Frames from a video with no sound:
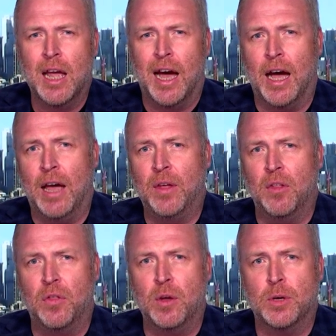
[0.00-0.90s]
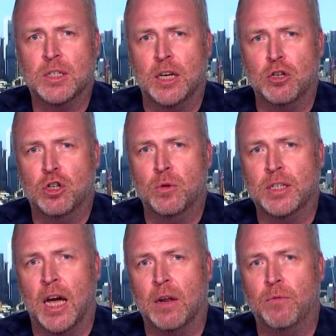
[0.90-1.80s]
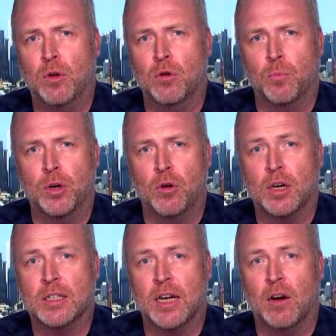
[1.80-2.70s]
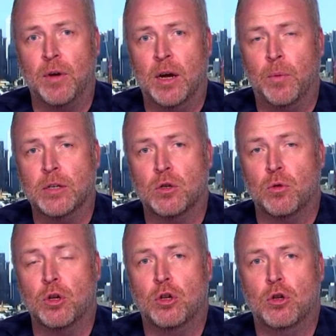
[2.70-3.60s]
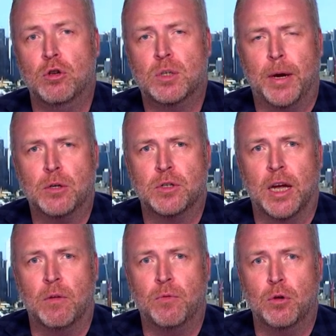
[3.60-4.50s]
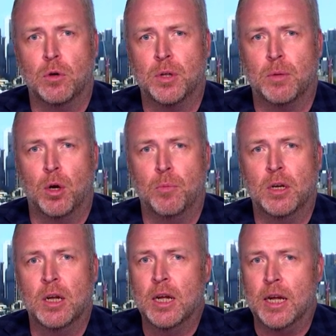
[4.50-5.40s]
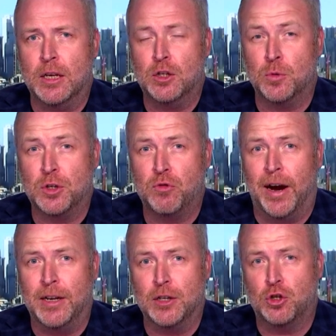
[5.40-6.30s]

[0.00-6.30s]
And the other thing we're seeing too is out of Europe. We know Qatar Airways are doing huge specials out of Europe at the moment into Australia.